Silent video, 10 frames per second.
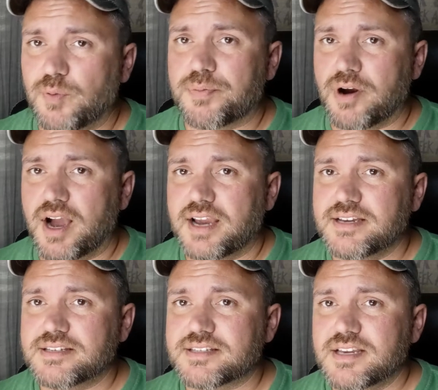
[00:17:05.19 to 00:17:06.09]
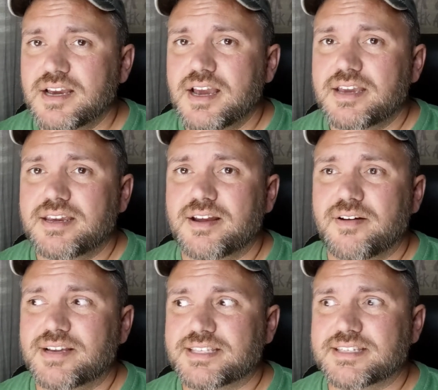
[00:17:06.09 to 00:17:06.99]
full price,
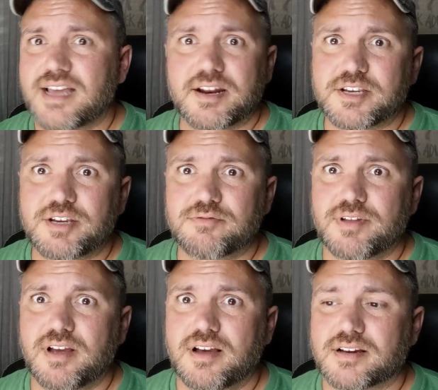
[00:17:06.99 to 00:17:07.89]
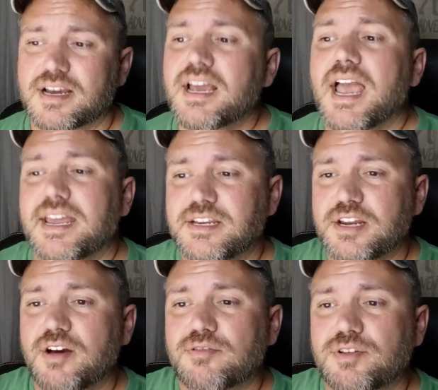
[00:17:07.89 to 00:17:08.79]
it's not a cute look. And,
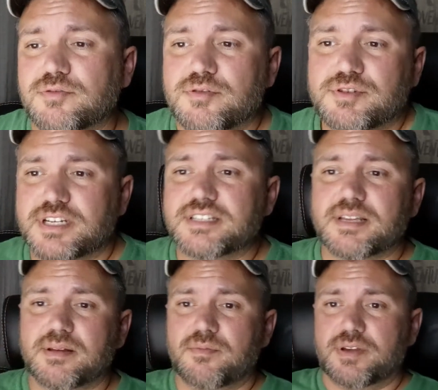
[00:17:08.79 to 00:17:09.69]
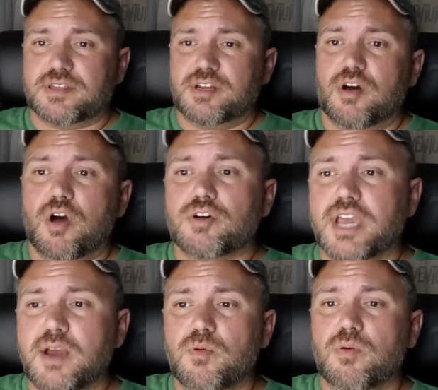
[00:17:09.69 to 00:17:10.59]
LuLaRoe did something with,
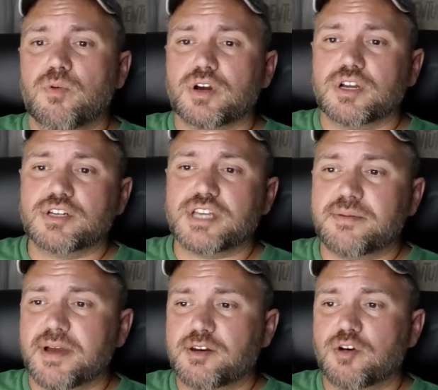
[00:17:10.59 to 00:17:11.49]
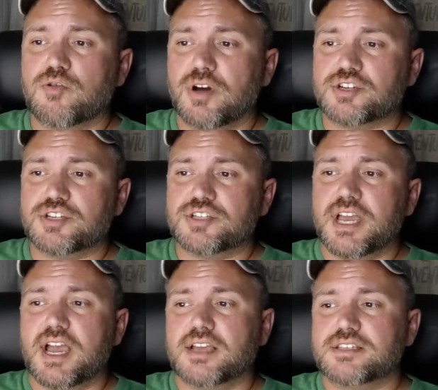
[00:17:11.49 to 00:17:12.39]
okay, well, we're going to take back no questions
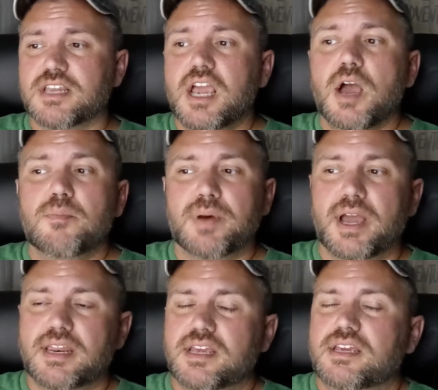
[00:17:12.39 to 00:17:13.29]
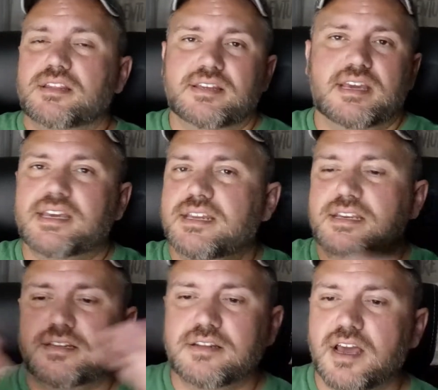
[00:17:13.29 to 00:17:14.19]
asked, but
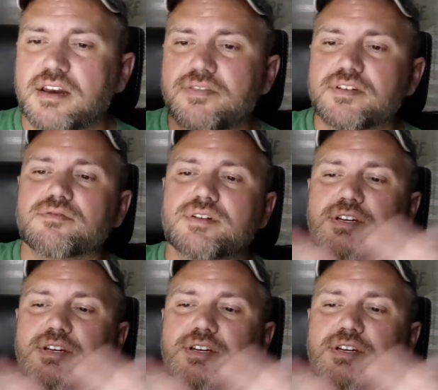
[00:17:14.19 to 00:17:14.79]
none of their